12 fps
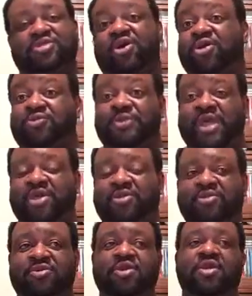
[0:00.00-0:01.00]
Darth
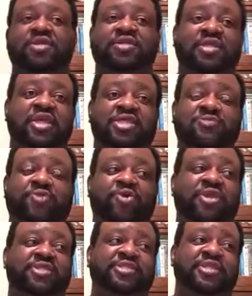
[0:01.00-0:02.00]
Vader. His
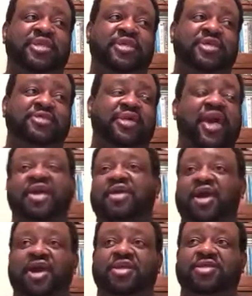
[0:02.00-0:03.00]
voice is
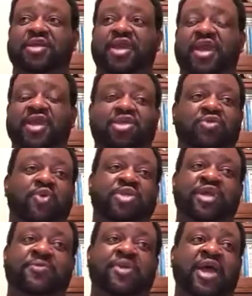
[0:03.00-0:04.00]
iconic, and you will
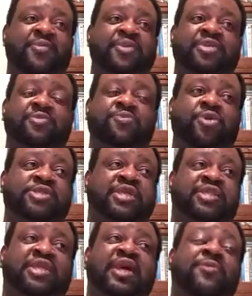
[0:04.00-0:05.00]
never have another voice
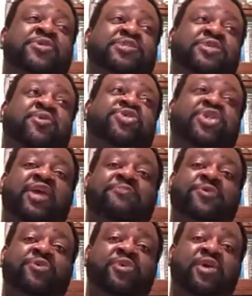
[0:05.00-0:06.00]
like that. I was so
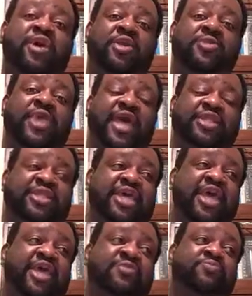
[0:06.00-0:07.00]
thankful that
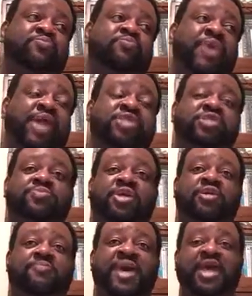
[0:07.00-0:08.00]
they managed to
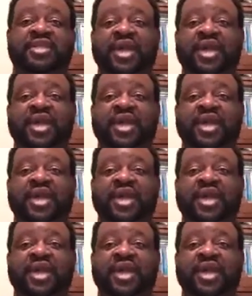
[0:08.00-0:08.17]
bring him back.